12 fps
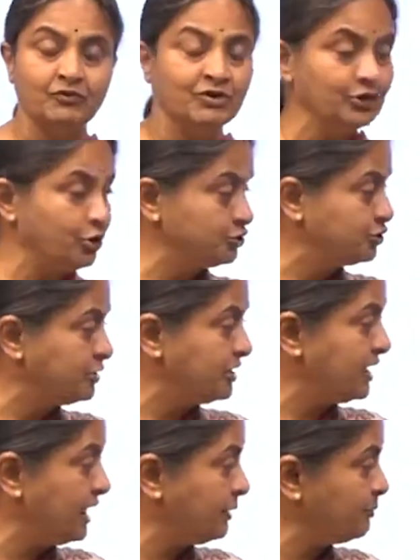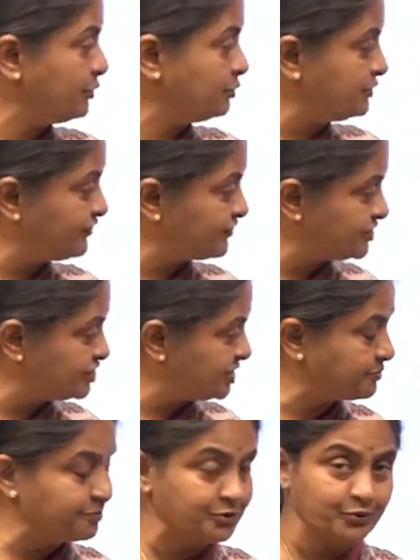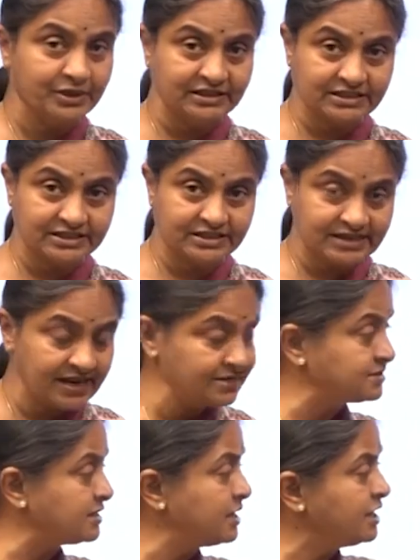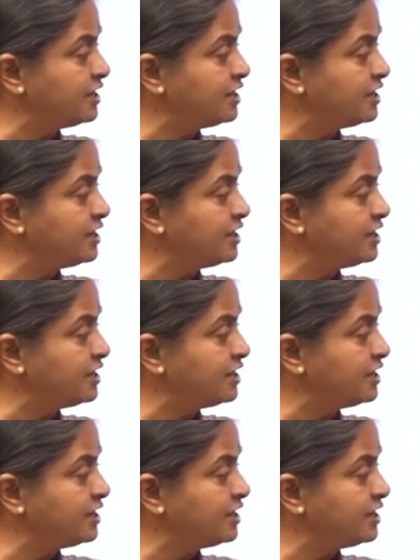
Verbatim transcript: will not only help you differentiate between the states,